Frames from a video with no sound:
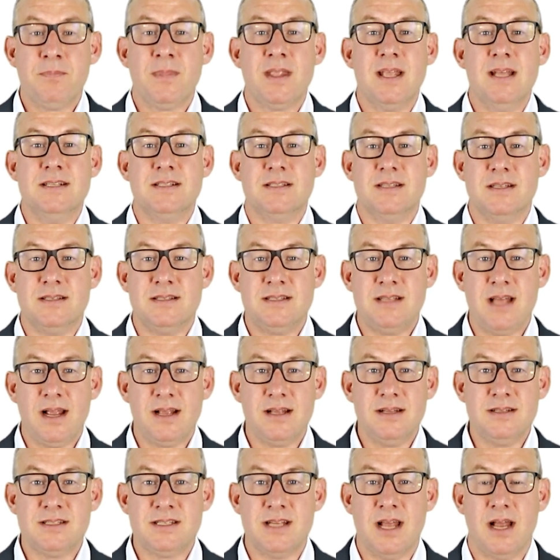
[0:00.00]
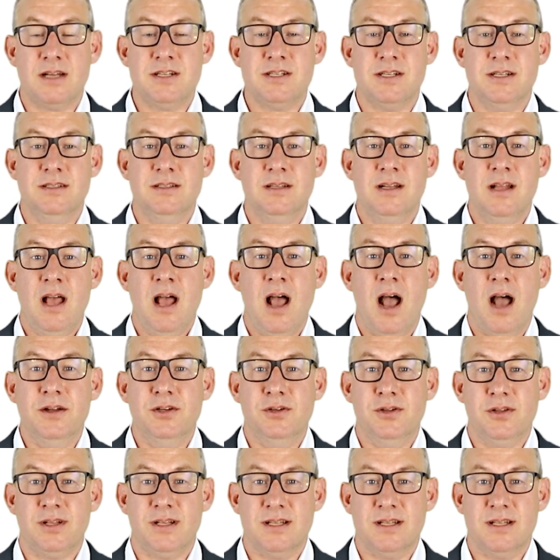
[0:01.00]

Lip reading: is the second section under the